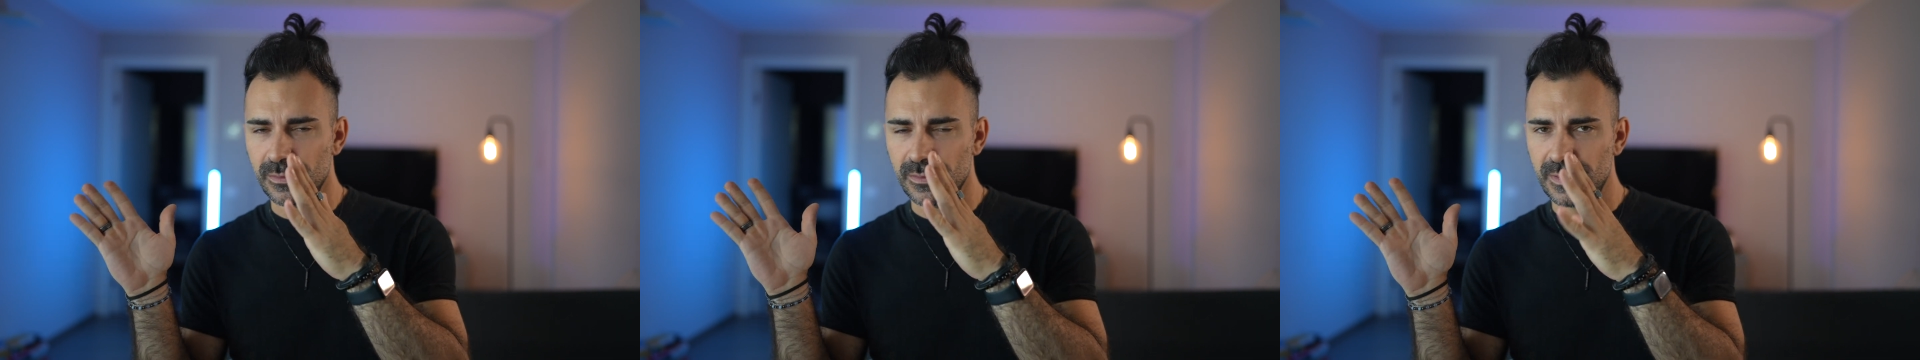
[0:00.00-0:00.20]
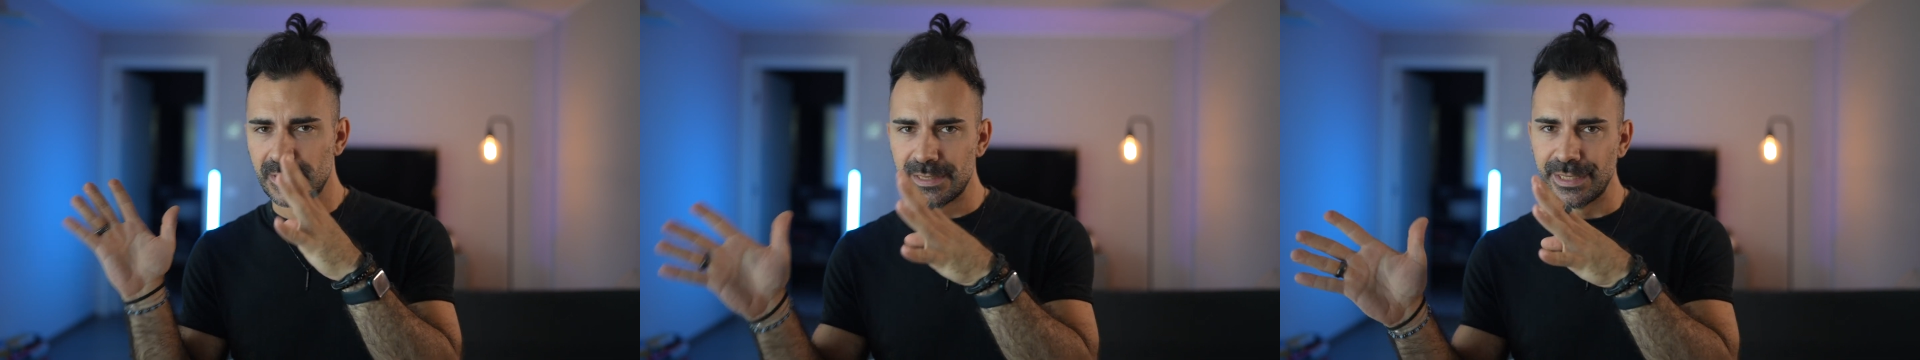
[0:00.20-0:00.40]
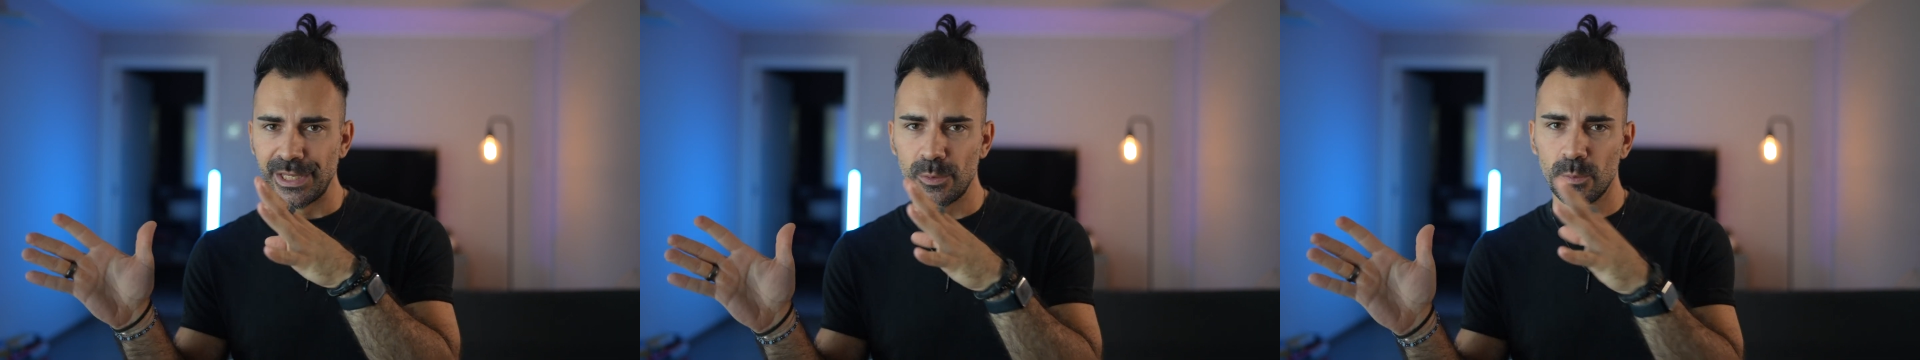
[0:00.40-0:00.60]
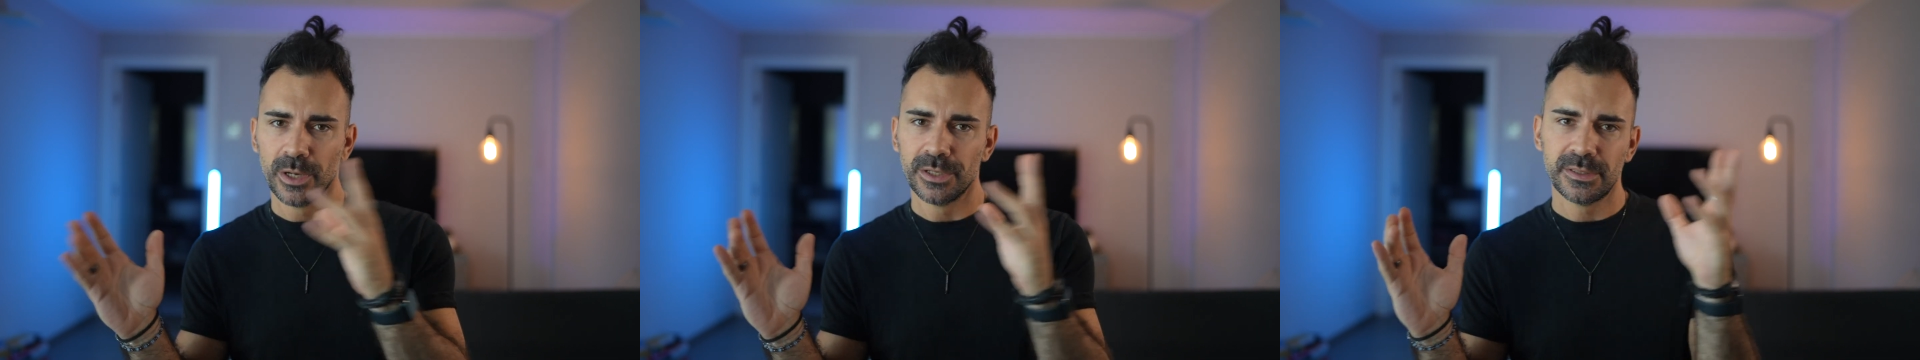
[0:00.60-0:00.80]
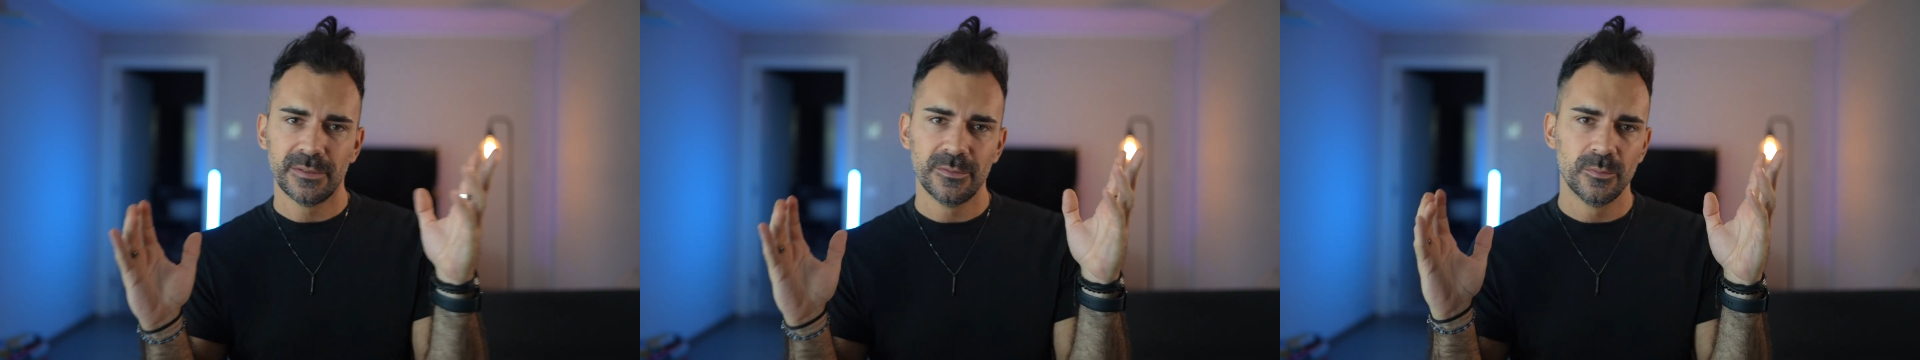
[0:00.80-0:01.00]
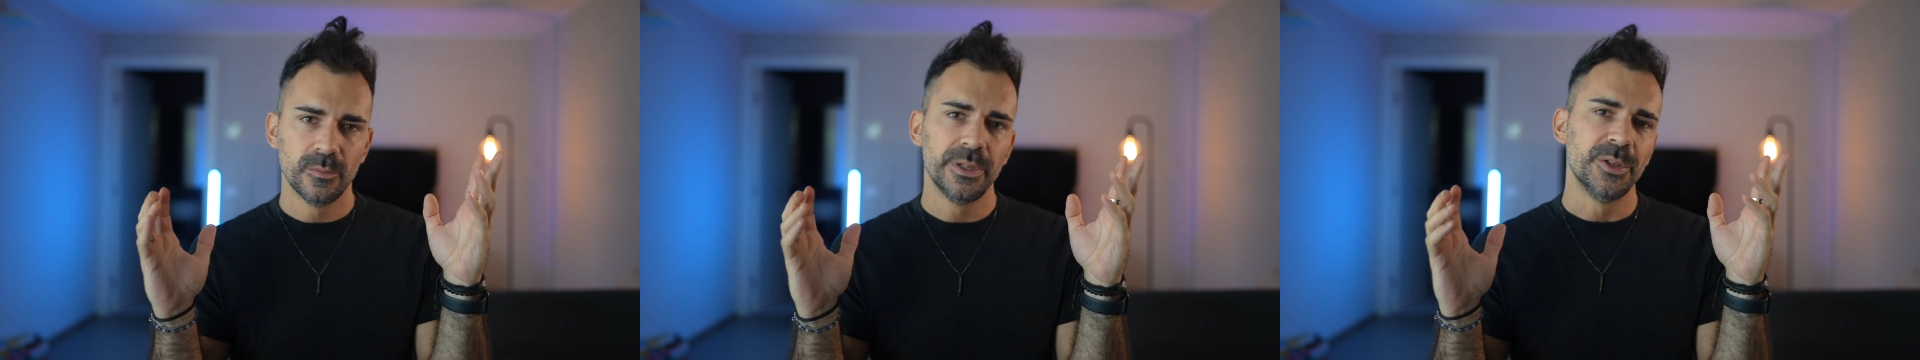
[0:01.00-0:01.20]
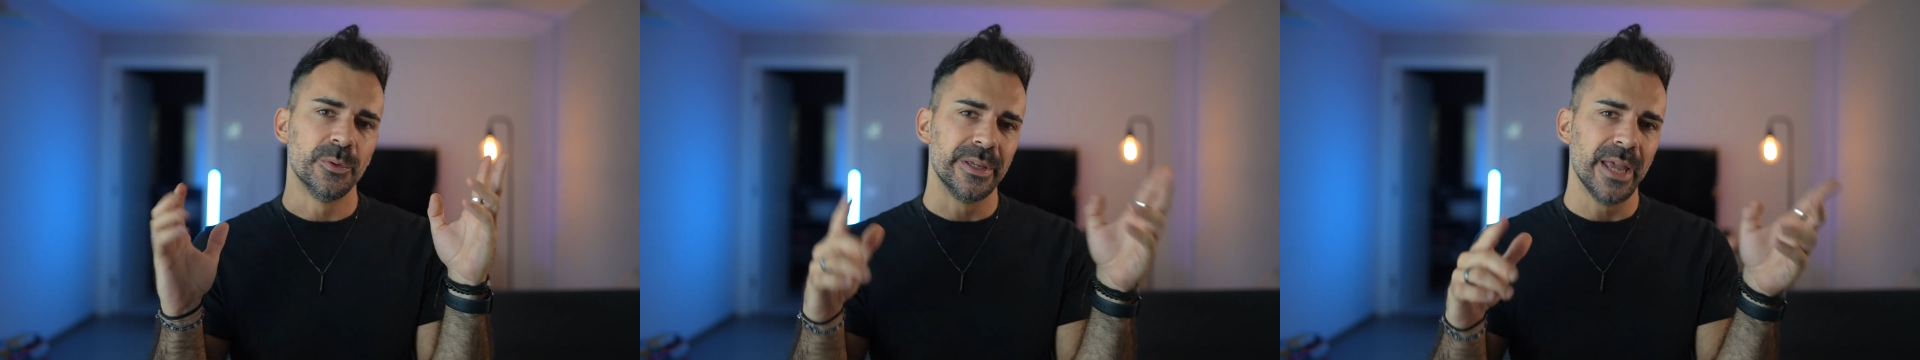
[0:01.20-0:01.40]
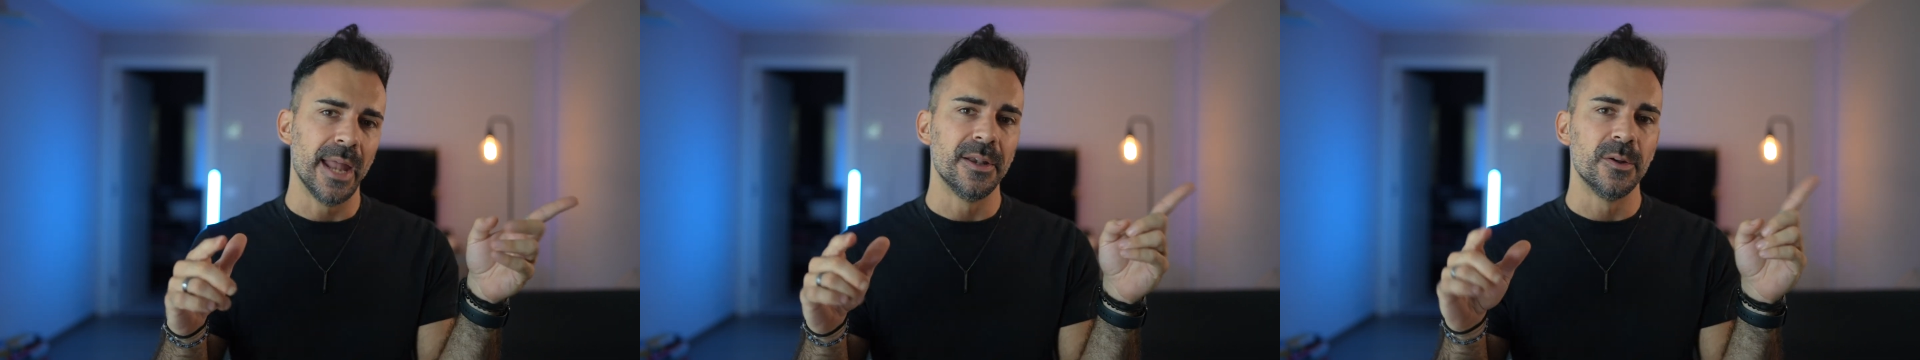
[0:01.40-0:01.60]
see what you
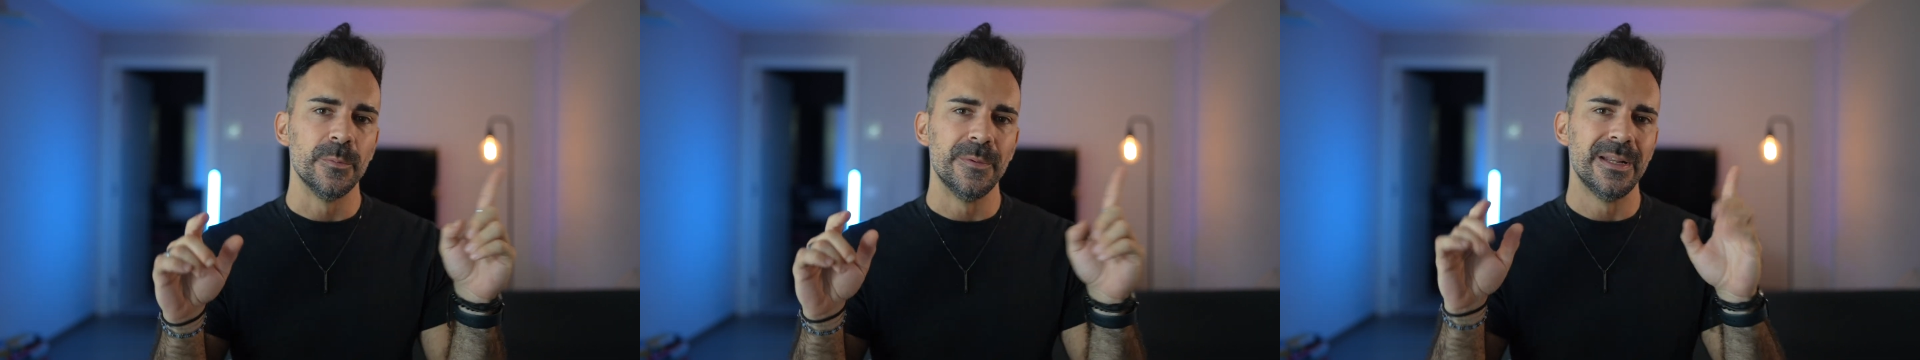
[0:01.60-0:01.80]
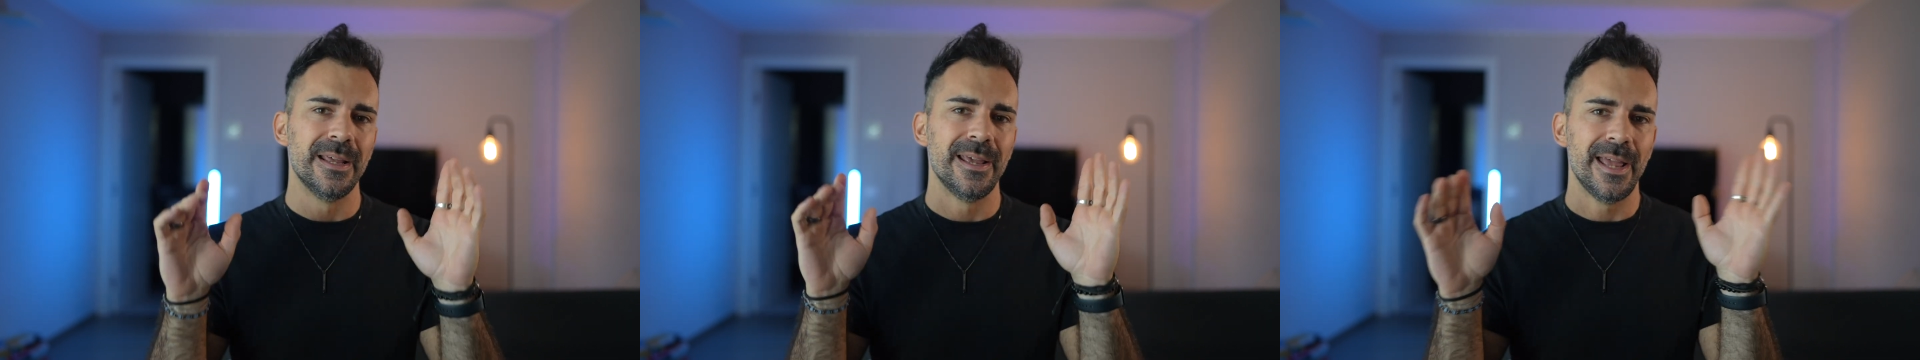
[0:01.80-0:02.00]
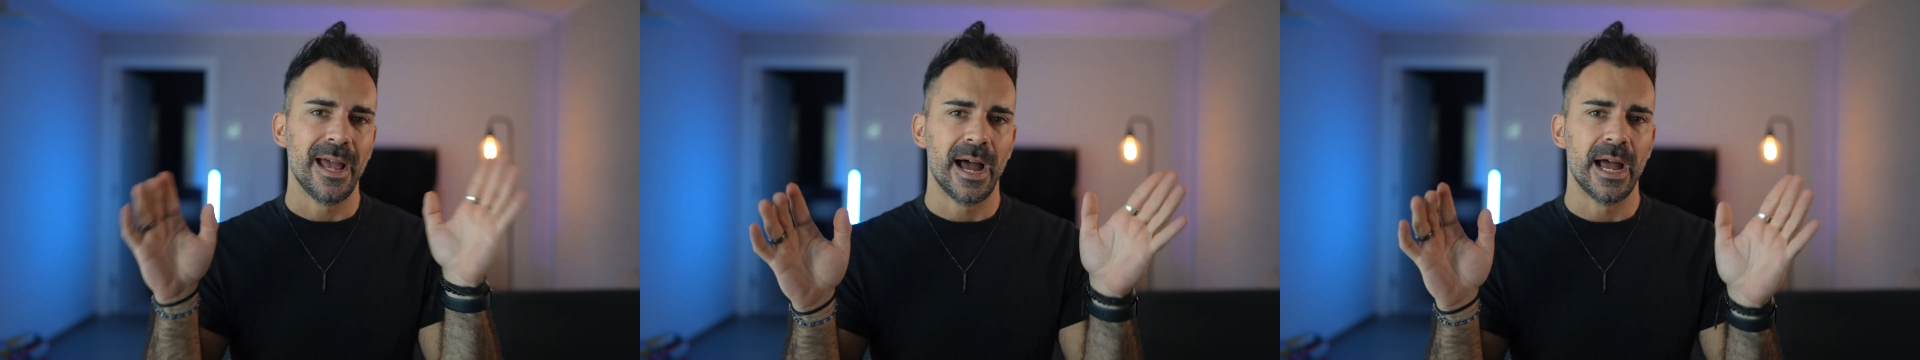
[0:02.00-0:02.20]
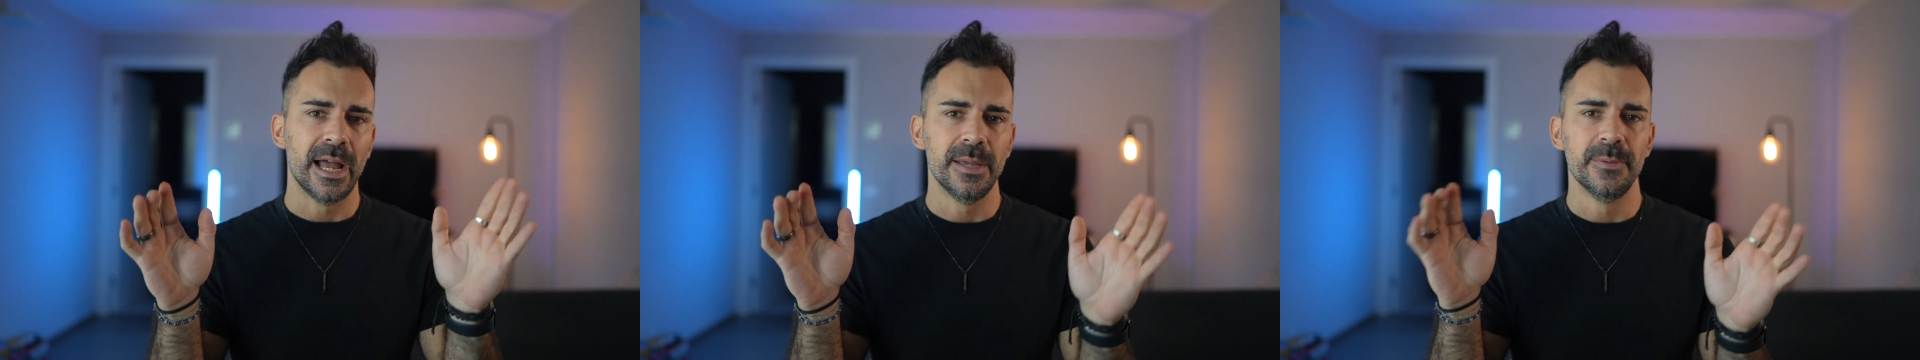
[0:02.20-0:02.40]
get with AI